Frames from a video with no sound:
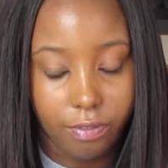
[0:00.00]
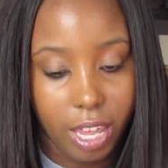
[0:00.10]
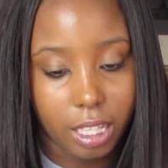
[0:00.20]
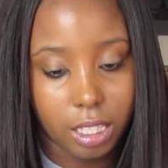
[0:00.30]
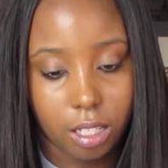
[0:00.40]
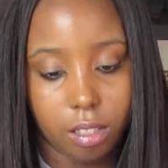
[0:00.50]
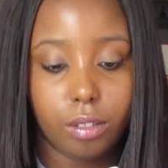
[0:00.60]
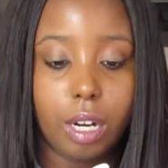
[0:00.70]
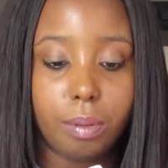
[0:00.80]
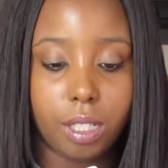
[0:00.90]
Fancy
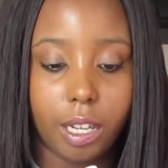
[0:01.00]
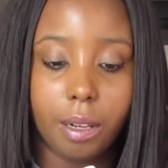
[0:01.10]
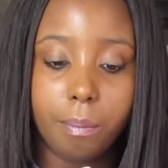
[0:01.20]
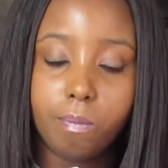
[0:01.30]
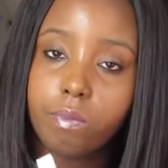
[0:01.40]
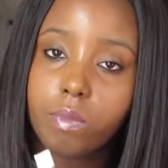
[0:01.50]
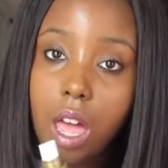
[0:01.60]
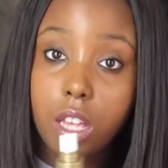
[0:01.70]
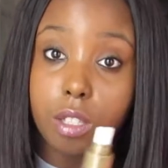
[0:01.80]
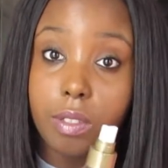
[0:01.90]
description.
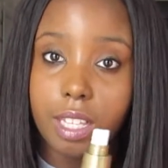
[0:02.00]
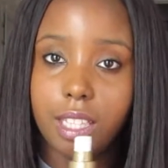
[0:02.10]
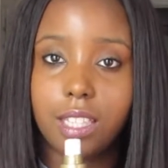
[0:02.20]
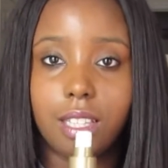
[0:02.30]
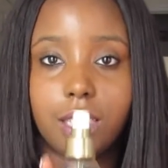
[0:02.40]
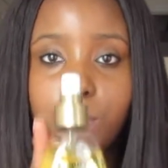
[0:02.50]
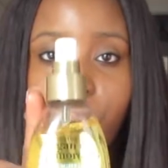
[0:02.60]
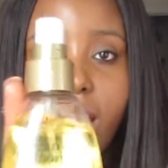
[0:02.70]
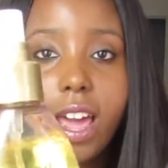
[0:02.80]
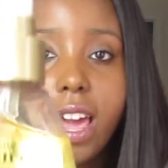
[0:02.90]
So this is a
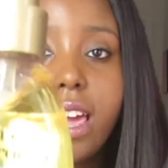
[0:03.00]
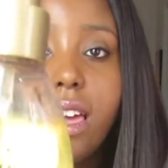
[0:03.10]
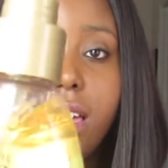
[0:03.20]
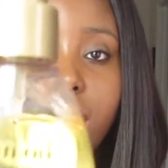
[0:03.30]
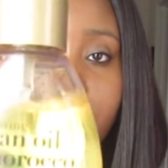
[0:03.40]
spray.